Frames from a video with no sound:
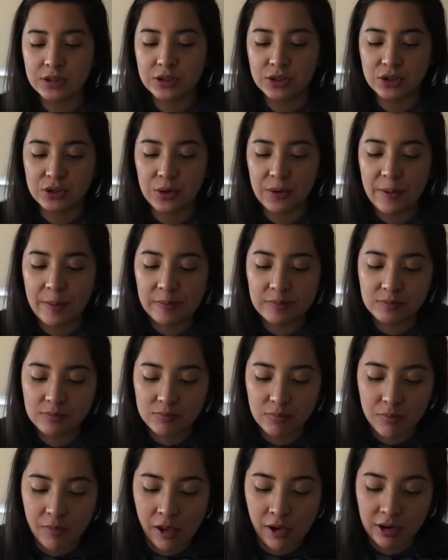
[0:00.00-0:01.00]
So
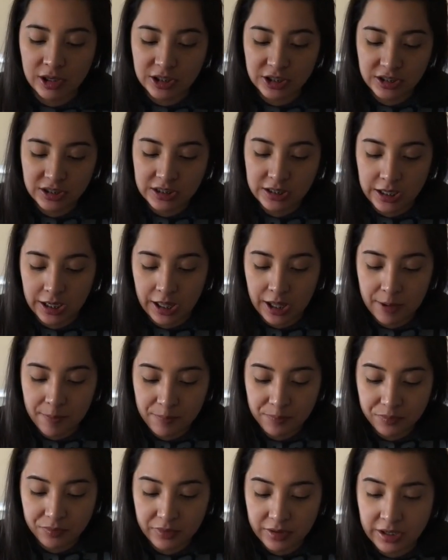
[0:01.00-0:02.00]
I watched it
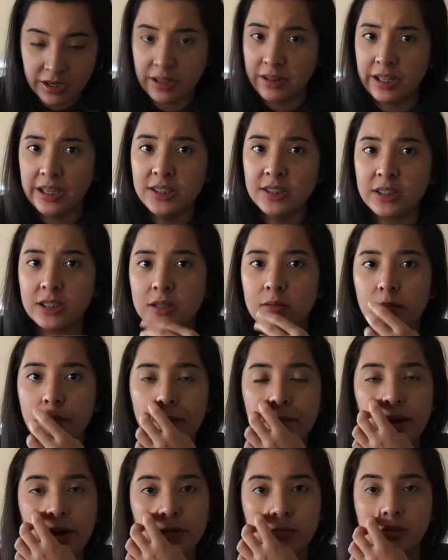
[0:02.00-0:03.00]
again and I liked it.
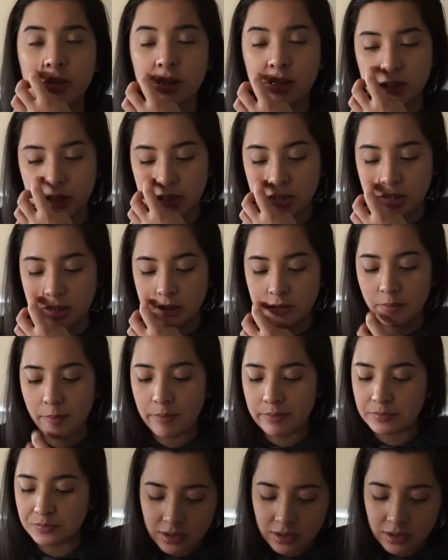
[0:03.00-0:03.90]
I really liked it.